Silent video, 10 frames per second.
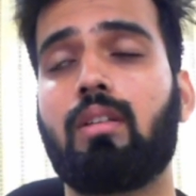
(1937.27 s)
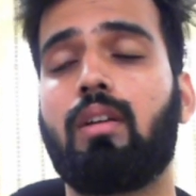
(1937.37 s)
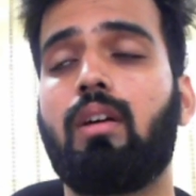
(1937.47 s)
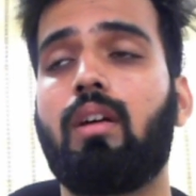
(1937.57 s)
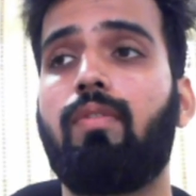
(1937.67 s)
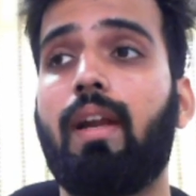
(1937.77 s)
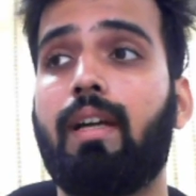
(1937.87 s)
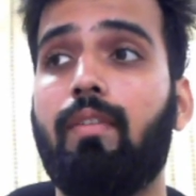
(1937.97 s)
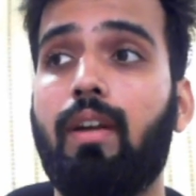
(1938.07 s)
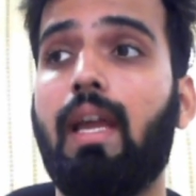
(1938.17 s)

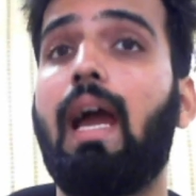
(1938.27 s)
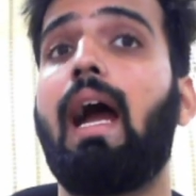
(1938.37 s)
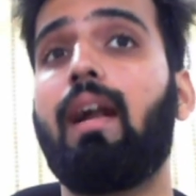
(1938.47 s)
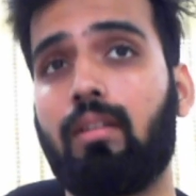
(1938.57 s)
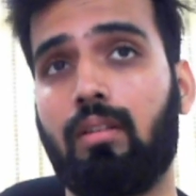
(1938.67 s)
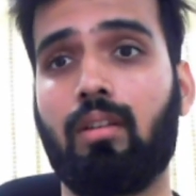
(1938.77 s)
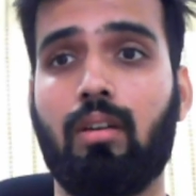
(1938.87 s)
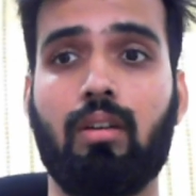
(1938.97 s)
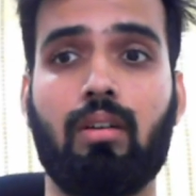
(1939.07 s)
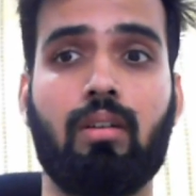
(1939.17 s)
reflectivity at
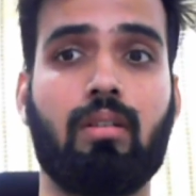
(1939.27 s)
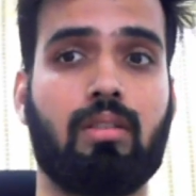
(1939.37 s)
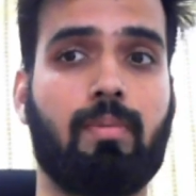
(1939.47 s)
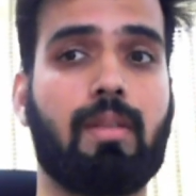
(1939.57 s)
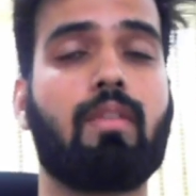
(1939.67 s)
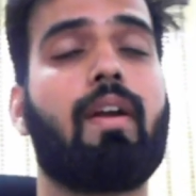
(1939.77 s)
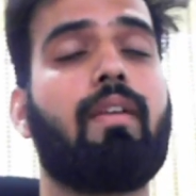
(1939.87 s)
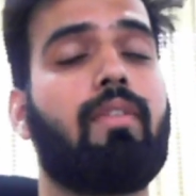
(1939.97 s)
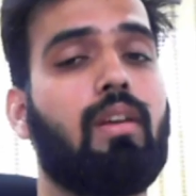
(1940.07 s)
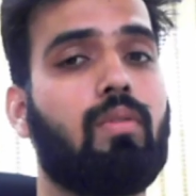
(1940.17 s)
the
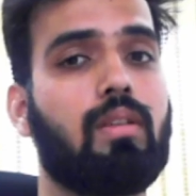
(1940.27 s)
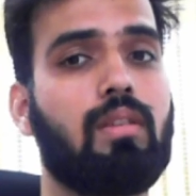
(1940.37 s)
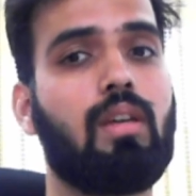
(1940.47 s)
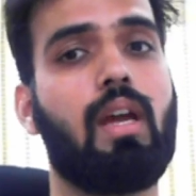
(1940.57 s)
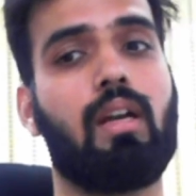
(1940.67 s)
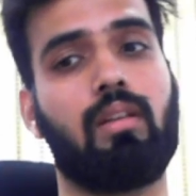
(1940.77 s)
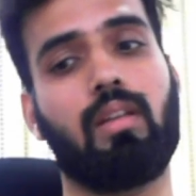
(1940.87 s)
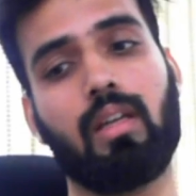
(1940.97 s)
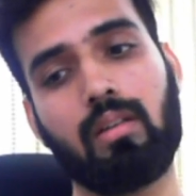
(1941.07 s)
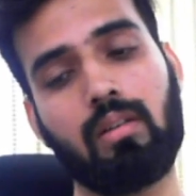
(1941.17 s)
specified frequency, and
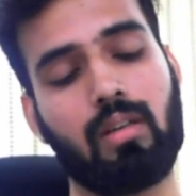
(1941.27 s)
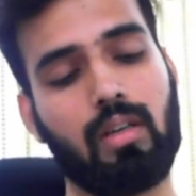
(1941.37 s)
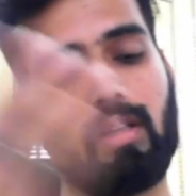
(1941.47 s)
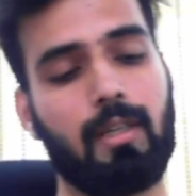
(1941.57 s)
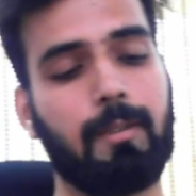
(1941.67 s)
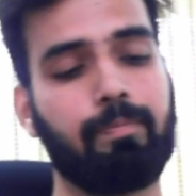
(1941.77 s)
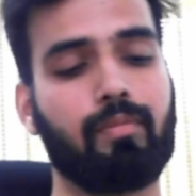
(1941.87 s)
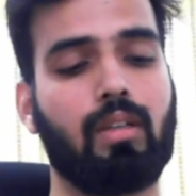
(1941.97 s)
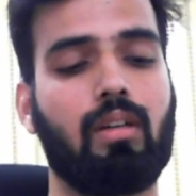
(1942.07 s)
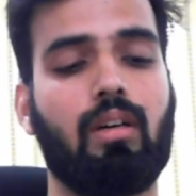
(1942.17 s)
then
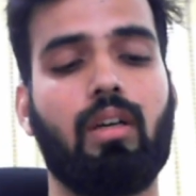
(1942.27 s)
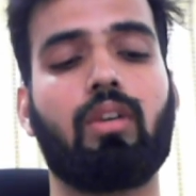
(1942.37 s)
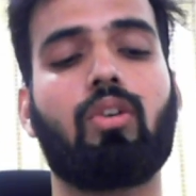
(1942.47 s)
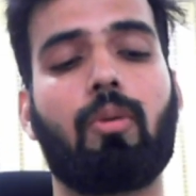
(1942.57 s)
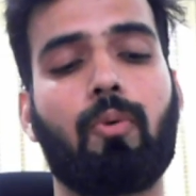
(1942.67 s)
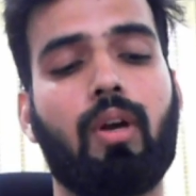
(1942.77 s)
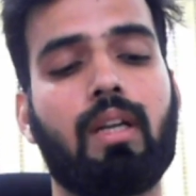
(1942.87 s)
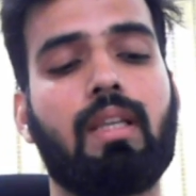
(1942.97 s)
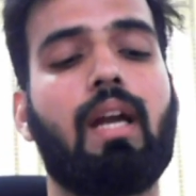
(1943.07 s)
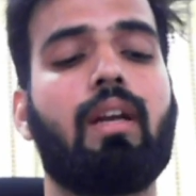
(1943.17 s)

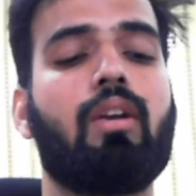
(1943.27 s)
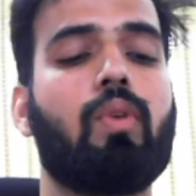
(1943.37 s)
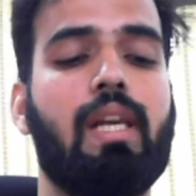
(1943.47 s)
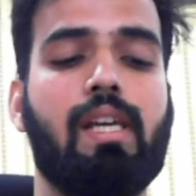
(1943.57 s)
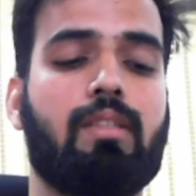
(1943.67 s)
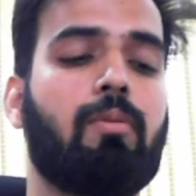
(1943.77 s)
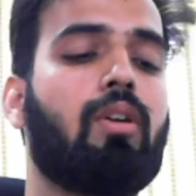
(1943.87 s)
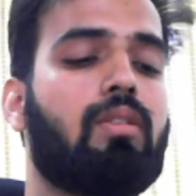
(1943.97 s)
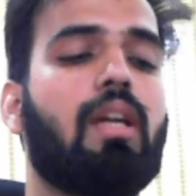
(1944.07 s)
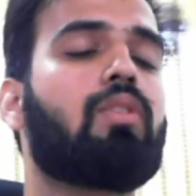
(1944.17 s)
incorporate that into LEX,
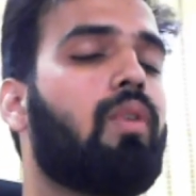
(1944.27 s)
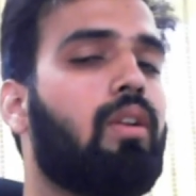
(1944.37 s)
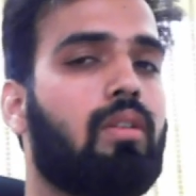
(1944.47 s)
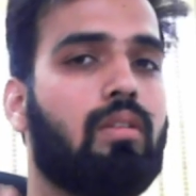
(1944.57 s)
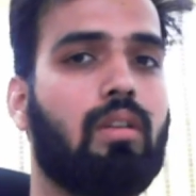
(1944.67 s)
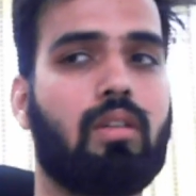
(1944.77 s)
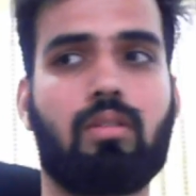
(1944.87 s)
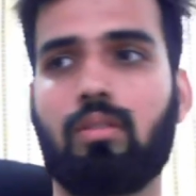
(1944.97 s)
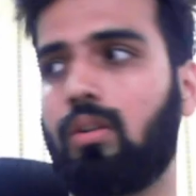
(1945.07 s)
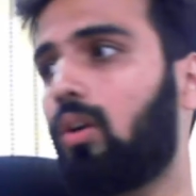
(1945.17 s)
because that's
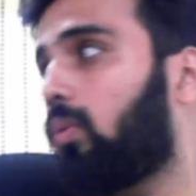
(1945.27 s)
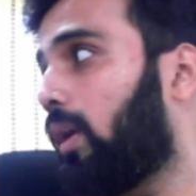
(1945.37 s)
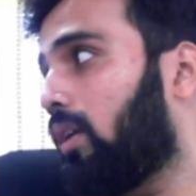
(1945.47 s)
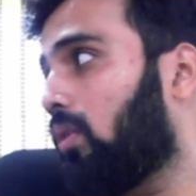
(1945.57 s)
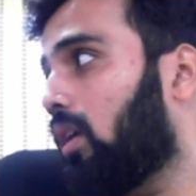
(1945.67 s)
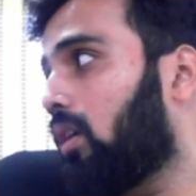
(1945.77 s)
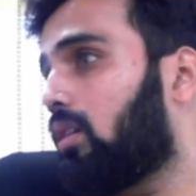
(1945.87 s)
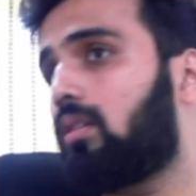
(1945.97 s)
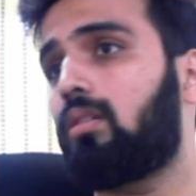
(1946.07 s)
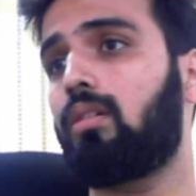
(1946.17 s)
not where you are
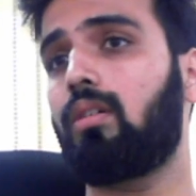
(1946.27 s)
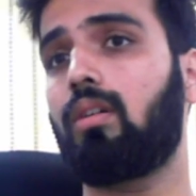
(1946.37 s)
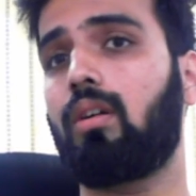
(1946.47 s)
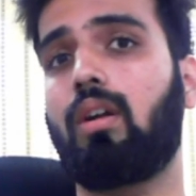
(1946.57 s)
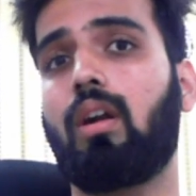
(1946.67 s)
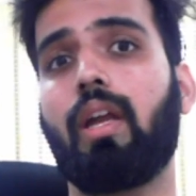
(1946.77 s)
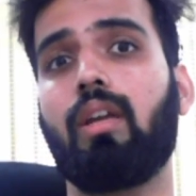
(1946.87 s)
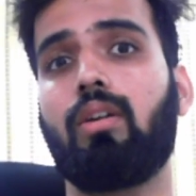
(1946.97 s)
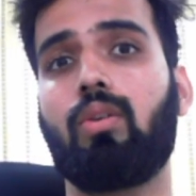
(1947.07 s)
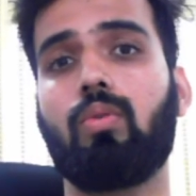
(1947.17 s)

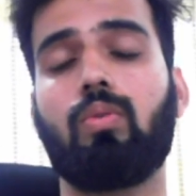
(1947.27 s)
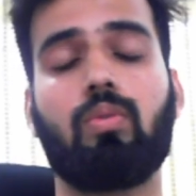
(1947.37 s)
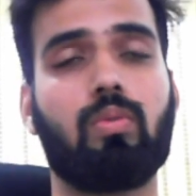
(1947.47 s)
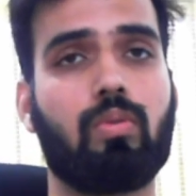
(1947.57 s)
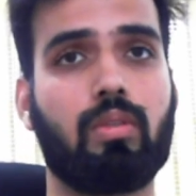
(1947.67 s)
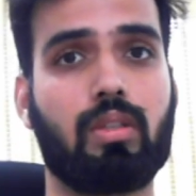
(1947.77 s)
trying to